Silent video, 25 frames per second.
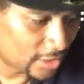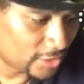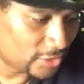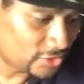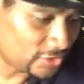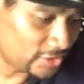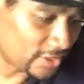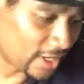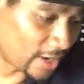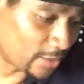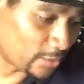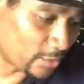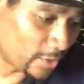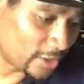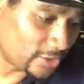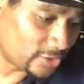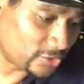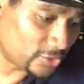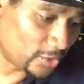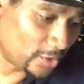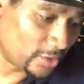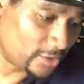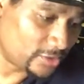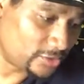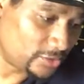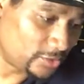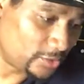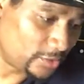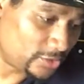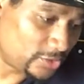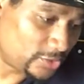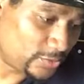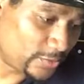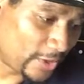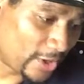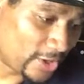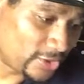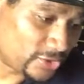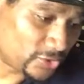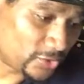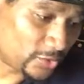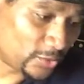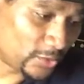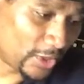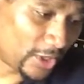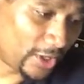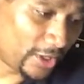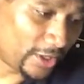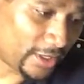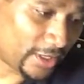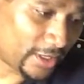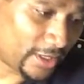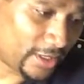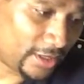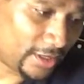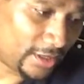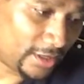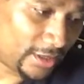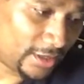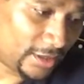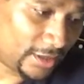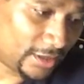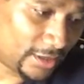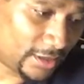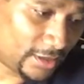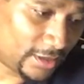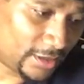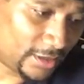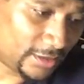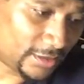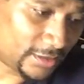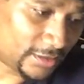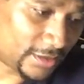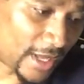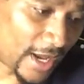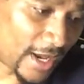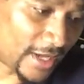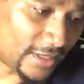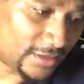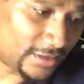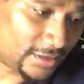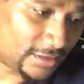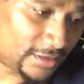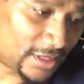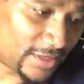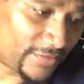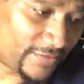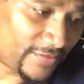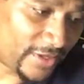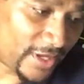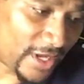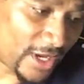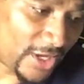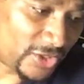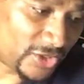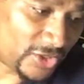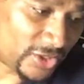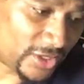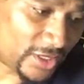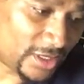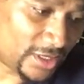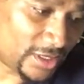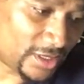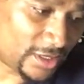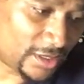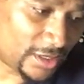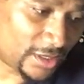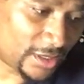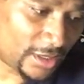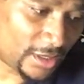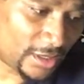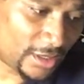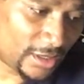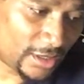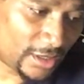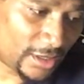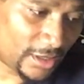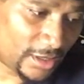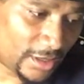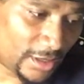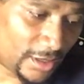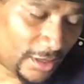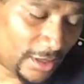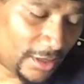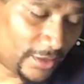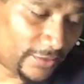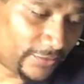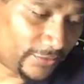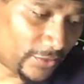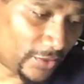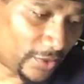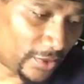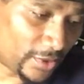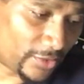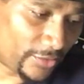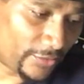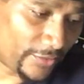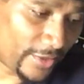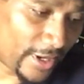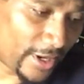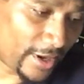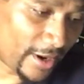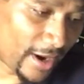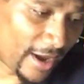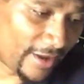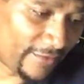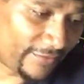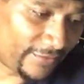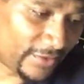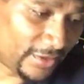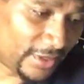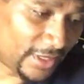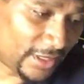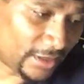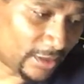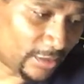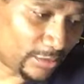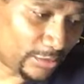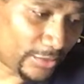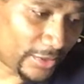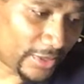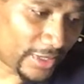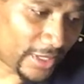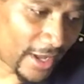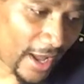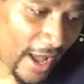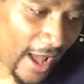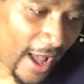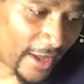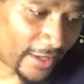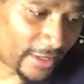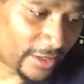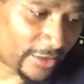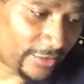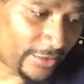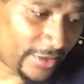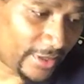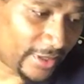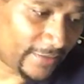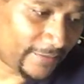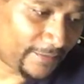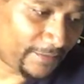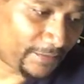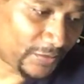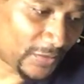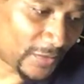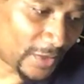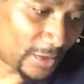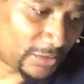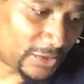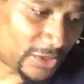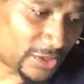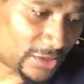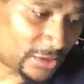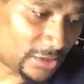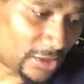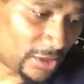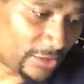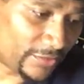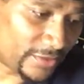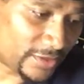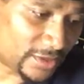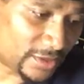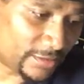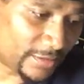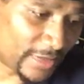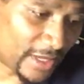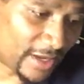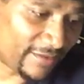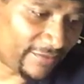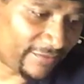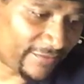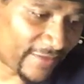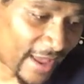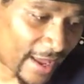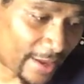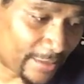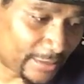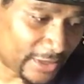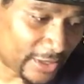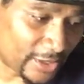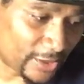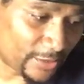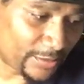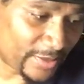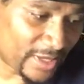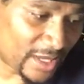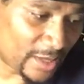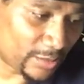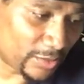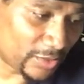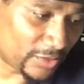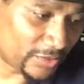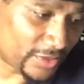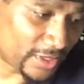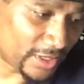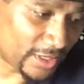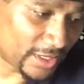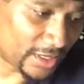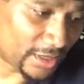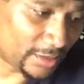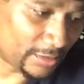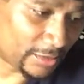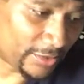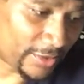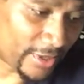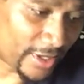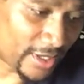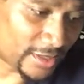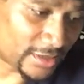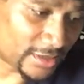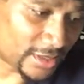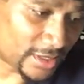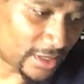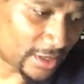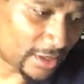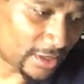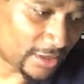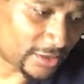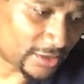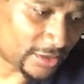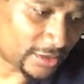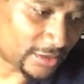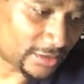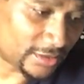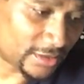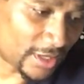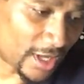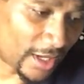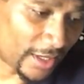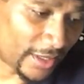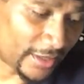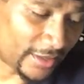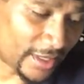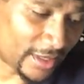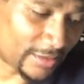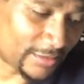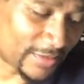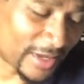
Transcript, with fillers: should I work towards doing spiritual work slash divination for career? I feel like I'm pretty accurate. I'm just nervous about family or people thinking I'm crazy or just talking out of